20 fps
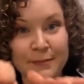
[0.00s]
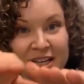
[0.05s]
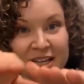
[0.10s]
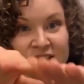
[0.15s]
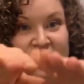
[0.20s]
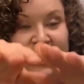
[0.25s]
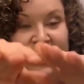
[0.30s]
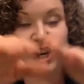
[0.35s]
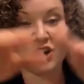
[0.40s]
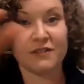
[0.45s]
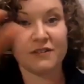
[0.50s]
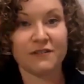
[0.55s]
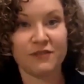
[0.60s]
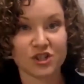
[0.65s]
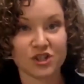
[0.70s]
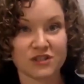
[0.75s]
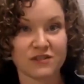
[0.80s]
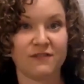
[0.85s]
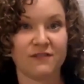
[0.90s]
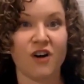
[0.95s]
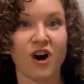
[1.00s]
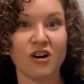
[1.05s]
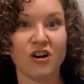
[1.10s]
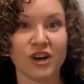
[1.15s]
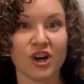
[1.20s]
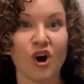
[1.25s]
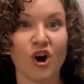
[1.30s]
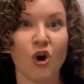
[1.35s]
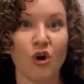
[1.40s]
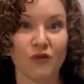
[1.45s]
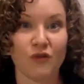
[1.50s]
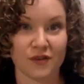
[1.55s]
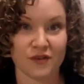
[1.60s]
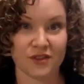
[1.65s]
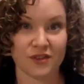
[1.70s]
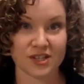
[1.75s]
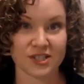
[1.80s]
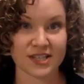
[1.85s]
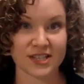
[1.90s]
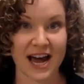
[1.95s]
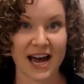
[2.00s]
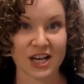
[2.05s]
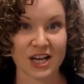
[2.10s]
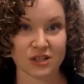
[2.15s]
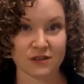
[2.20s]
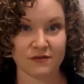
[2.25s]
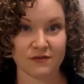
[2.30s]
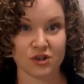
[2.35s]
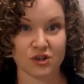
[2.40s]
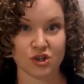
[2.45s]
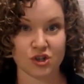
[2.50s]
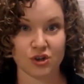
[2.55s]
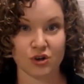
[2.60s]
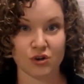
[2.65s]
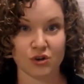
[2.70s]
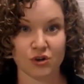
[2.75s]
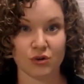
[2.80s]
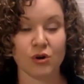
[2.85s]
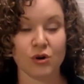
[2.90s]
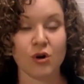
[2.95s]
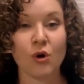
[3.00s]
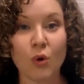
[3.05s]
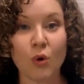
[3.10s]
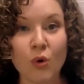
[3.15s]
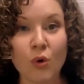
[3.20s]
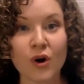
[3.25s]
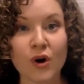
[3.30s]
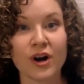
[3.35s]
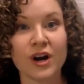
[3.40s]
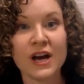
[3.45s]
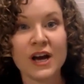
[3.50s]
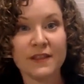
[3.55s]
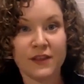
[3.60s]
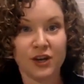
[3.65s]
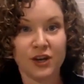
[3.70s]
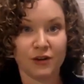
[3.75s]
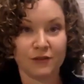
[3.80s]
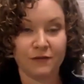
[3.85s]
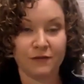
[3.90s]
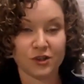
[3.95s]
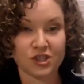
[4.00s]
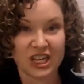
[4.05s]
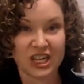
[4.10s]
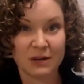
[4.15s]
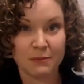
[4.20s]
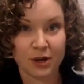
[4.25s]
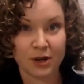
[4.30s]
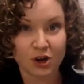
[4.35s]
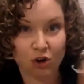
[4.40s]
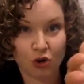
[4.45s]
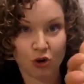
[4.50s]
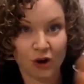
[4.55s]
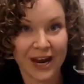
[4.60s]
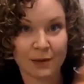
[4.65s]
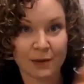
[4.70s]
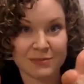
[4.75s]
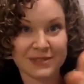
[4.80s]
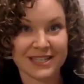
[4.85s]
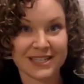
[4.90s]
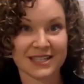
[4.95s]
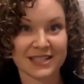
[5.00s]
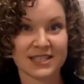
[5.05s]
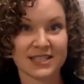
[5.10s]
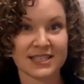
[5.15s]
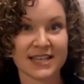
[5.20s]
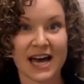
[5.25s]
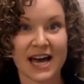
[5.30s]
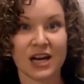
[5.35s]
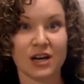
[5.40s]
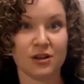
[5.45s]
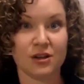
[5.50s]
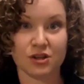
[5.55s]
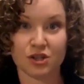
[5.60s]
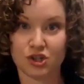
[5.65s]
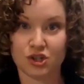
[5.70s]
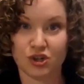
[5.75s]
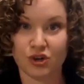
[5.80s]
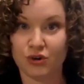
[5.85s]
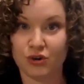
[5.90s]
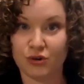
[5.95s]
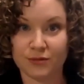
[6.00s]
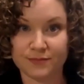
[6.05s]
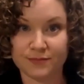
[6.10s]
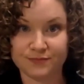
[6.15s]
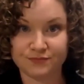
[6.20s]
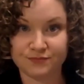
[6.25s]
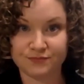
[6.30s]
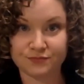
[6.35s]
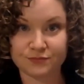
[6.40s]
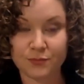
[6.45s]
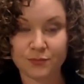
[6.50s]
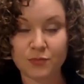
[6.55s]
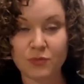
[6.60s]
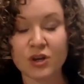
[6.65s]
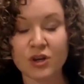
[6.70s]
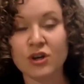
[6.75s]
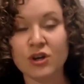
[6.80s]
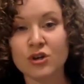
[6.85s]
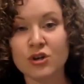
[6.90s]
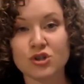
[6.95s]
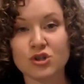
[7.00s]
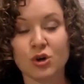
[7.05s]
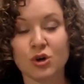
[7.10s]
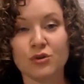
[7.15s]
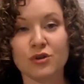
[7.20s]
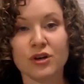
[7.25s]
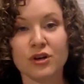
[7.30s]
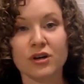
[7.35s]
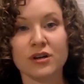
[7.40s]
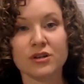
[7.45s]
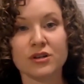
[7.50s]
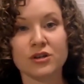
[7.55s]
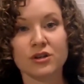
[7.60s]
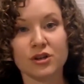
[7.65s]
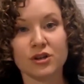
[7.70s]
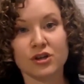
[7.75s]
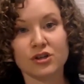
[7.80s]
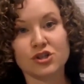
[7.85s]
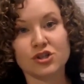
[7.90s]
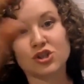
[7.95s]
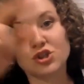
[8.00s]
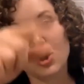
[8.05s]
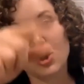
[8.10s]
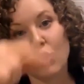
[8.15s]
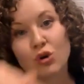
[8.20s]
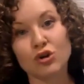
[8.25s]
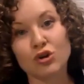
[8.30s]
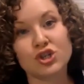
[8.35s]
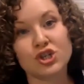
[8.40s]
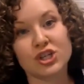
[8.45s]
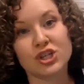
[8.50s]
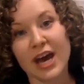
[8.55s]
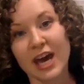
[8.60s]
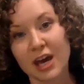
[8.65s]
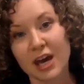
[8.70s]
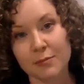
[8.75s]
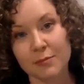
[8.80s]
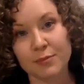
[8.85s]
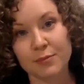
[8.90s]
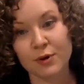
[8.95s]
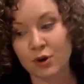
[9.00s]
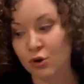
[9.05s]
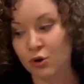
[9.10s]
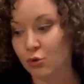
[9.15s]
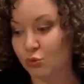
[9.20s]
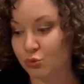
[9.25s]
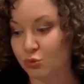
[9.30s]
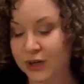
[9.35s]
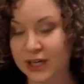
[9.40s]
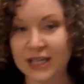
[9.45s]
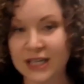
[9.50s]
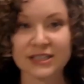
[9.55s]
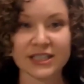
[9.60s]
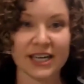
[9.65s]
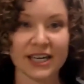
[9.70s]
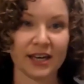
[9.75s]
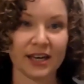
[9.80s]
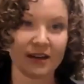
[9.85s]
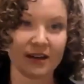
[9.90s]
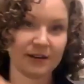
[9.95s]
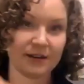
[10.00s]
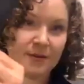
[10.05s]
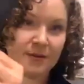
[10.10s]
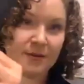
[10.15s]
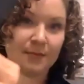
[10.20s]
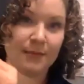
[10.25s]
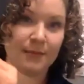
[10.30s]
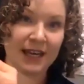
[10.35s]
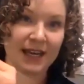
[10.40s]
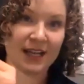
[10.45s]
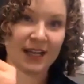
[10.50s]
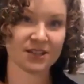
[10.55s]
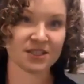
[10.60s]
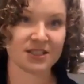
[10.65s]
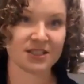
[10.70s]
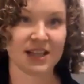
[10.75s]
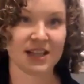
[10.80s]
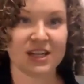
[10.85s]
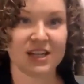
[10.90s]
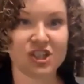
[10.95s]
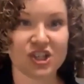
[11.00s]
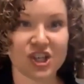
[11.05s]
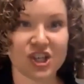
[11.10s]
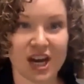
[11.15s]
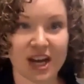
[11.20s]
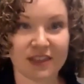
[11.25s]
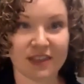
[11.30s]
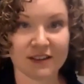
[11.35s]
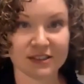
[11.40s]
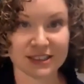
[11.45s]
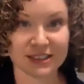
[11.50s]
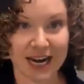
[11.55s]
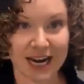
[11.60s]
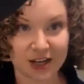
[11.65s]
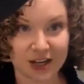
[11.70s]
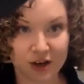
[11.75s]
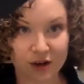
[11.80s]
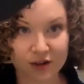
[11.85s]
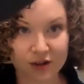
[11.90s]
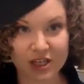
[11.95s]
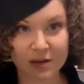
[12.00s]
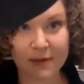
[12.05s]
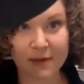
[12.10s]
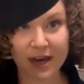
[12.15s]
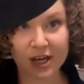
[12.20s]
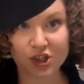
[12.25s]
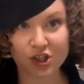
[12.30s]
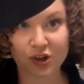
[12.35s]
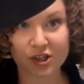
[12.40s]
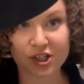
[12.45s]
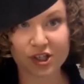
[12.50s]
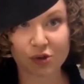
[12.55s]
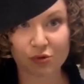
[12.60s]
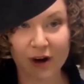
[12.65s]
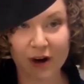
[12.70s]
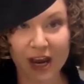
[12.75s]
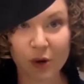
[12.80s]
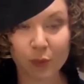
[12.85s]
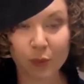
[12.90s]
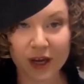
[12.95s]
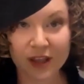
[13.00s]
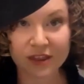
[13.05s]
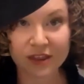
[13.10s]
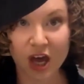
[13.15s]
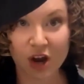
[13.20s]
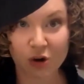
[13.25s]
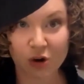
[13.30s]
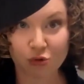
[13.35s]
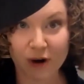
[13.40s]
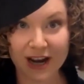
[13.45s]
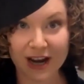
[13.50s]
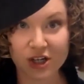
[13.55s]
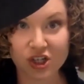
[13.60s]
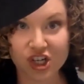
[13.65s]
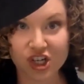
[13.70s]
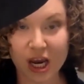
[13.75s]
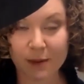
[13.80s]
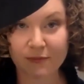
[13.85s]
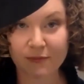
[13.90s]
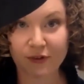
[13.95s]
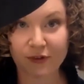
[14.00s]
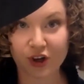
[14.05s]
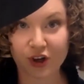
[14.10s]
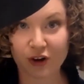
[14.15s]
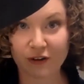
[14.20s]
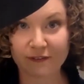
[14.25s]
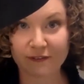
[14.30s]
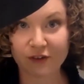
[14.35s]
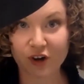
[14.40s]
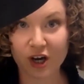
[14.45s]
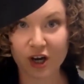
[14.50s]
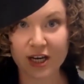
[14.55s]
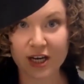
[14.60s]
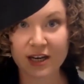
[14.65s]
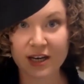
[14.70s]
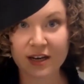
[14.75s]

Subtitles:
means that your foot's falling over the size of the shoe, or that your foot's going to be cramped inside of the shoe. So the sole shape really means that check the liner to make sure it's the right width and right shape for your foot.